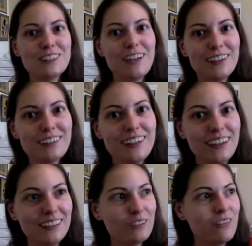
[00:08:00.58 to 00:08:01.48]

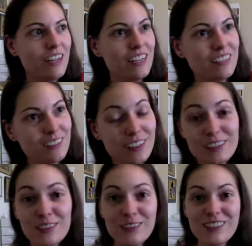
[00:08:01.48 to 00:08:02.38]
Sakura's face, that's
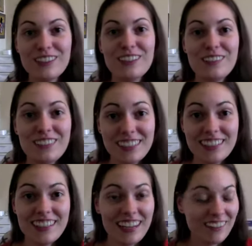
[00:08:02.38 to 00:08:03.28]
the first thing we
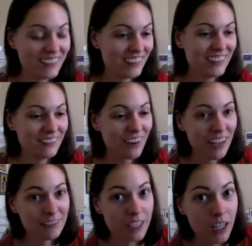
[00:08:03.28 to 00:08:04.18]
see after he
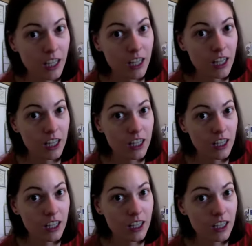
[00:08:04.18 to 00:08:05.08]
arrives.
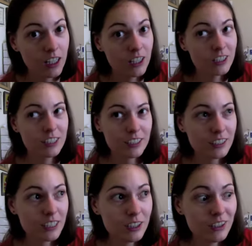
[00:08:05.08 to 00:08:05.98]

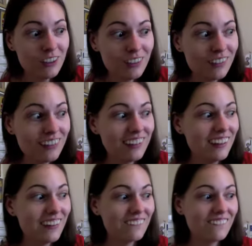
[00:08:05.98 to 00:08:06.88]
Sasuke-kun?
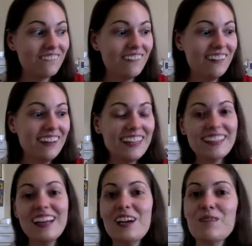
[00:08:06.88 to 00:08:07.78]
What?
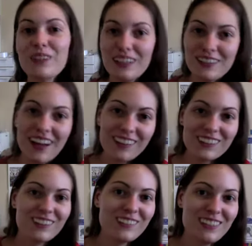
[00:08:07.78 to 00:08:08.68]
But
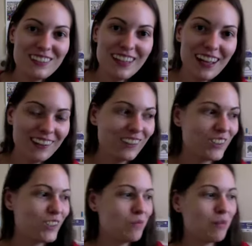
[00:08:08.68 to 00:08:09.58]
Naruto does not look
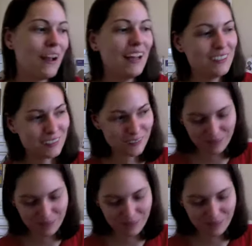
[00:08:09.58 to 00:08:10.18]
surprised,